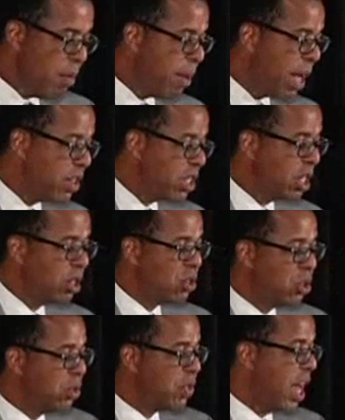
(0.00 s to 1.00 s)
By the year
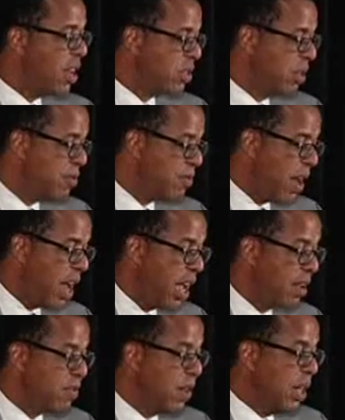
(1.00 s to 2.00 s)

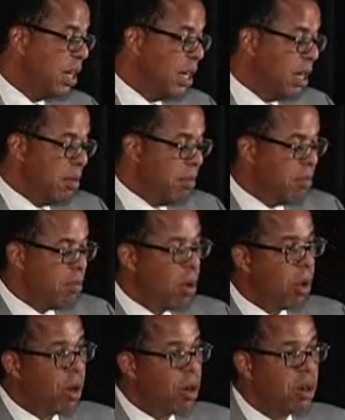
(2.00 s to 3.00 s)
2005,
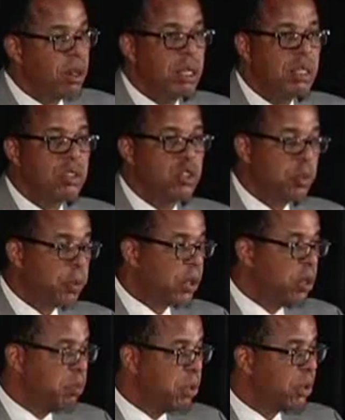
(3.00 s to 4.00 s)
more
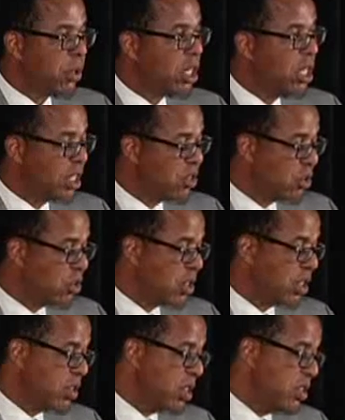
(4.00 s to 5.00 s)
supercomputer clusters
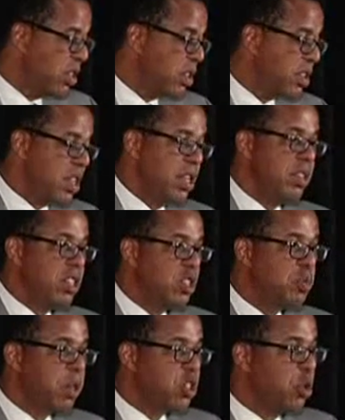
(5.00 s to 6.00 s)
existed than the
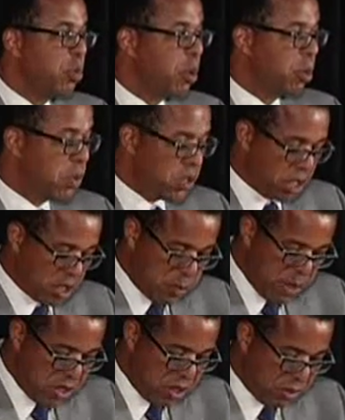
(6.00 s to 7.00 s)
special purpose
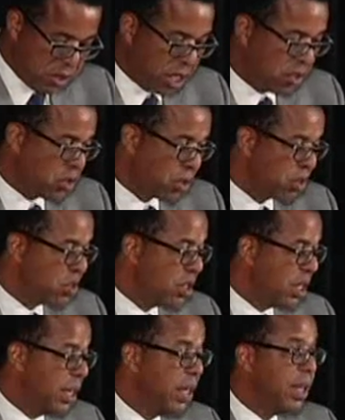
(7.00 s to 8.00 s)
expensive clusters.
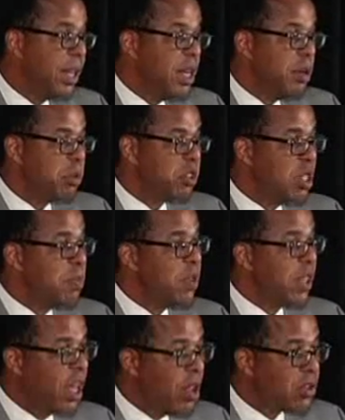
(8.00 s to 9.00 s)
But
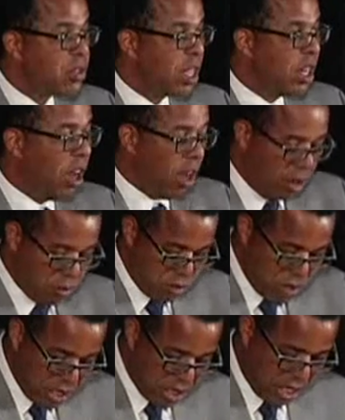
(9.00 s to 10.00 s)
something else
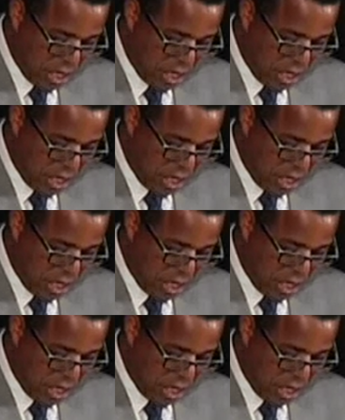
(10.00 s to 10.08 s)
really